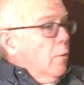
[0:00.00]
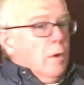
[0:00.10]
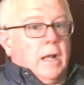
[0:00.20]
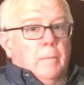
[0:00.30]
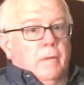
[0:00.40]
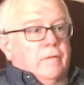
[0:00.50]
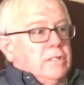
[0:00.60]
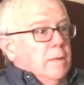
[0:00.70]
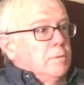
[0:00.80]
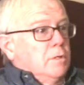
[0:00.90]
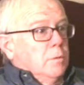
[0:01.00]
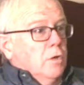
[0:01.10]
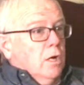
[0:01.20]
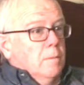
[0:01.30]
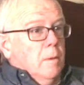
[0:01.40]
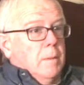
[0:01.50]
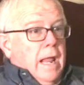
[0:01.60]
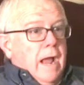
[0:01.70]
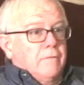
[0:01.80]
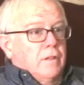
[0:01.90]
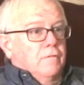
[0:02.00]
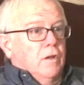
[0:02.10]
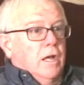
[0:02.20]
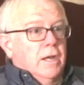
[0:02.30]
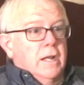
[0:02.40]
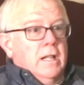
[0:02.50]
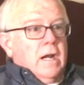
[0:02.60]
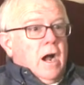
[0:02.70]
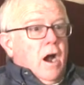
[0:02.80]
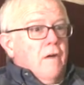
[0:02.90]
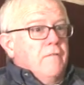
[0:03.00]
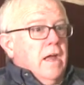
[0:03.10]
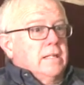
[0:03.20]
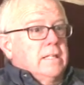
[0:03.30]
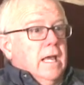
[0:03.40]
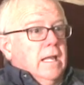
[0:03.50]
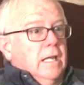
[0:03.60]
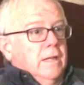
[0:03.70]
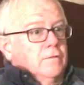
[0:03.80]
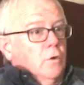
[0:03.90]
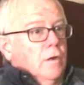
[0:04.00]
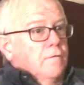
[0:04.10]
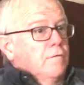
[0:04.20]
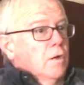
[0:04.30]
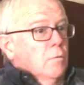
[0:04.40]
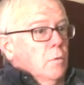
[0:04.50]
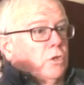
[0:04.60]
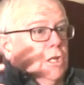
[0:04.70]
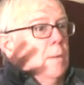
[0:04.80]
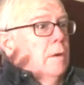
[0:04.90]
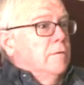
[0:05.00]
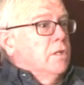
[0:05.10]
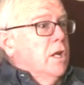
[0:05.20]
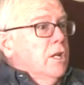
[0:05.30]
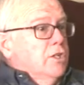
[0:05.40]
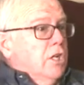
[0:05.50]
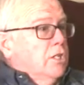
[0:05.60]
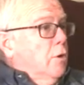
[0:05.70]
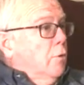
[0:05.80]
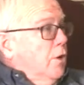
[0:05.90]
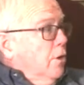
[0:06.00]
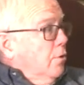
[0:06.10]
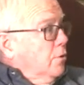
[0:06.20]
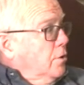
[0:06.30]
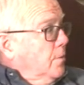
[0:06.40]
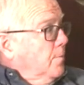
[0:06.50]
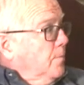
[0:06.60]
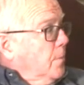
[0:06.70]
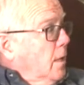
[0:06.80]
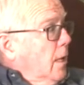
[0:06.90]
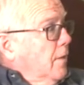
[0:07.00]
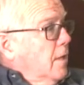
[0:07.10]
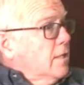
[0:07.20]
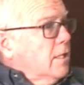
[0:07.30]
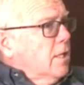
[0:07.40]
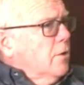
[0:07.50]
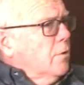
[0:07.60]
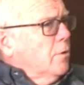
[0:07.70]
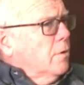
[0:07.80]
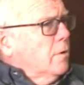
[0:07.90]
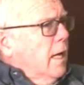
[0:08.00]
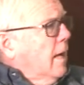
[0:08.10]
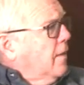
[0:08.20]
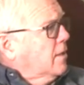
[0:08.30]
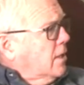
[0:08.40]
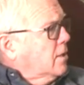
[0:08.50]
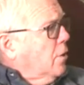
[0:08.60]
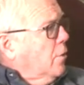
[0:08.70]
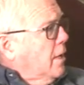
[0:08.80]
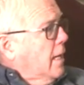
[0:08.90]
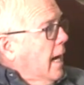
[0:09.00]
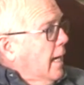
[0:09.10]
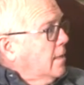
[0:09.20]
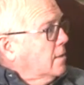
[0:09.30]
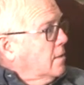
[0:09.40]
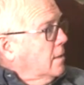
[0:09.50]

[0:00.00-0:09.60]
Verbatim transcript: there were a couple of exceptions we talked about. But after the flood, Arphaxad lives only, you know, well, Shem lives 600 years. I think 600, yeah, I think 600 he dies.